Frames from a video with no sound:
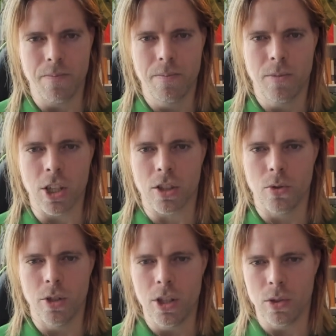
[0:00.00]
just
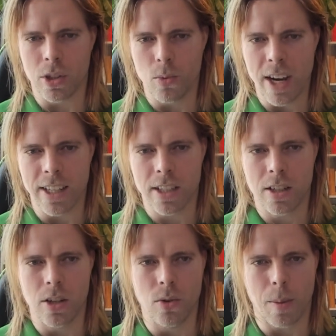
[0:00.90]
reduce the weights
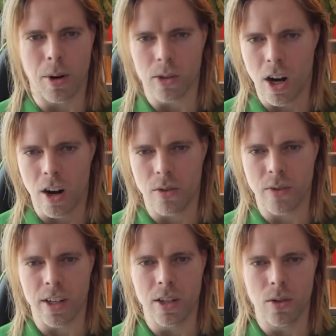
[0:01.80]
to about
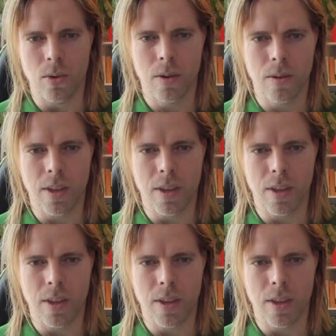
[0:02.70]
half and do